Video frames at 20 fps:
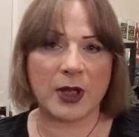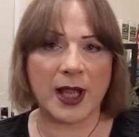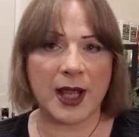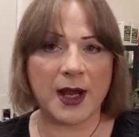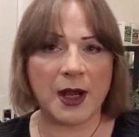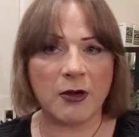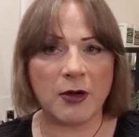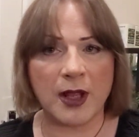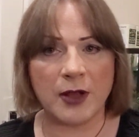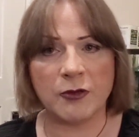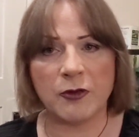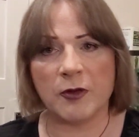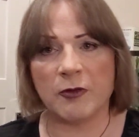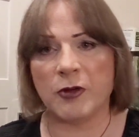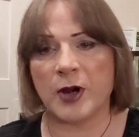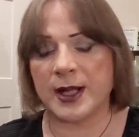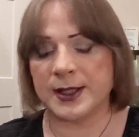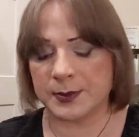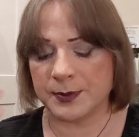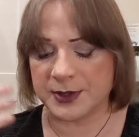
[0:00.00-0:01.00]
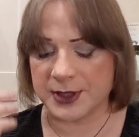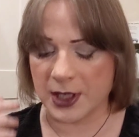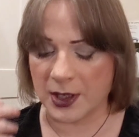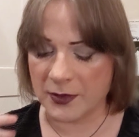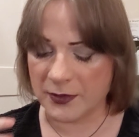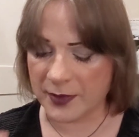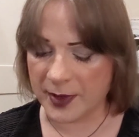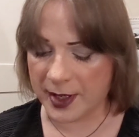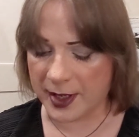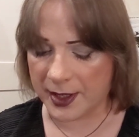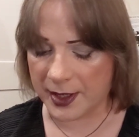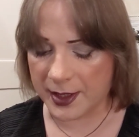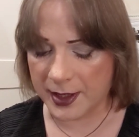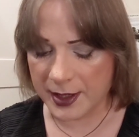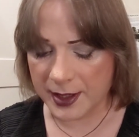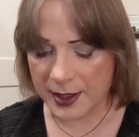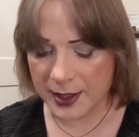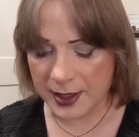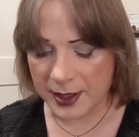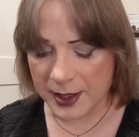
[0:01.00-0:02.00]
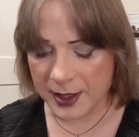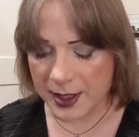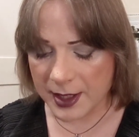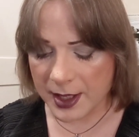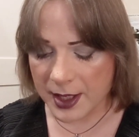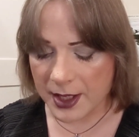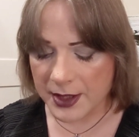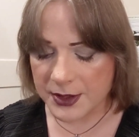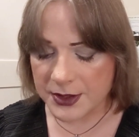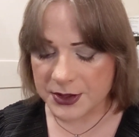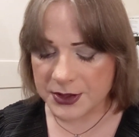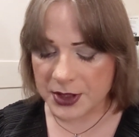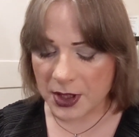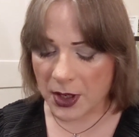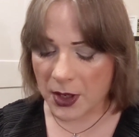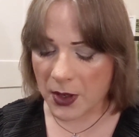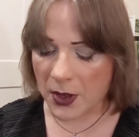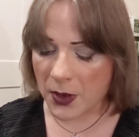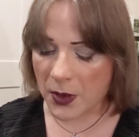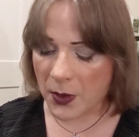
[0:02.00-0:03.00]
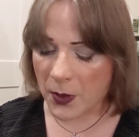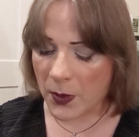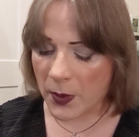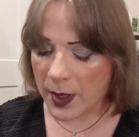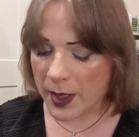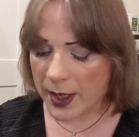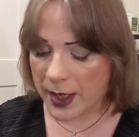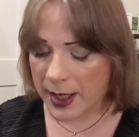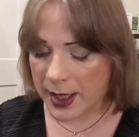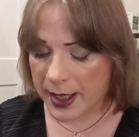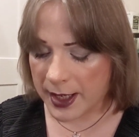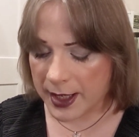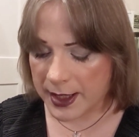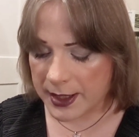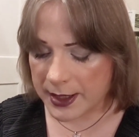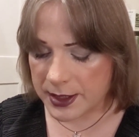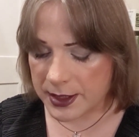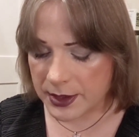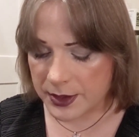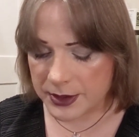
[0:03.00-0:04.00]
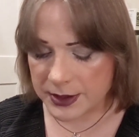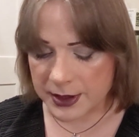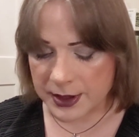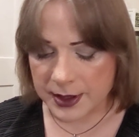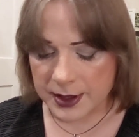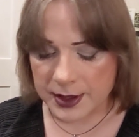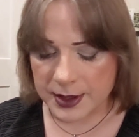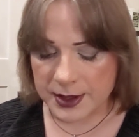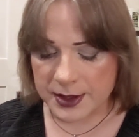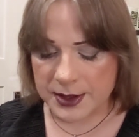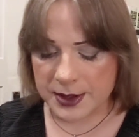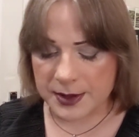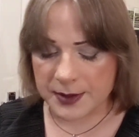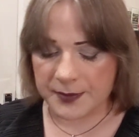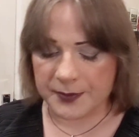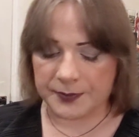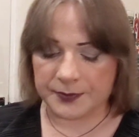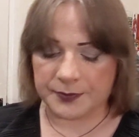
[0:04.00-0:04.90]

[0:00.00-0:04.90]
kind of like reins himself in. so it doesn't